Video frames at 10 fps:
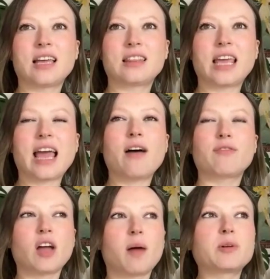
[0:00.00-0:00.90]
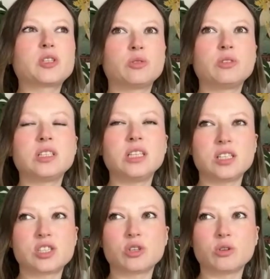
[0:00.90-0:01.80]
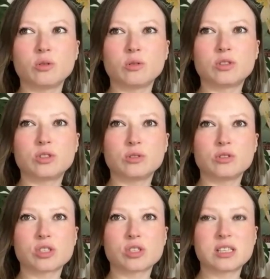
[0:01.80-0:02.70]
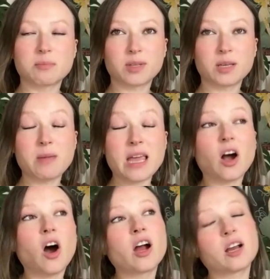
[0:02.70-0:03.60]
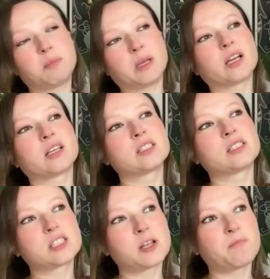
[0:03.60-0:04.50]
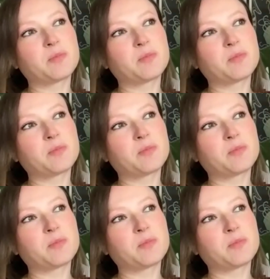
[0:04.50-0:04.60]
that they have the opportunity to to just simply make art because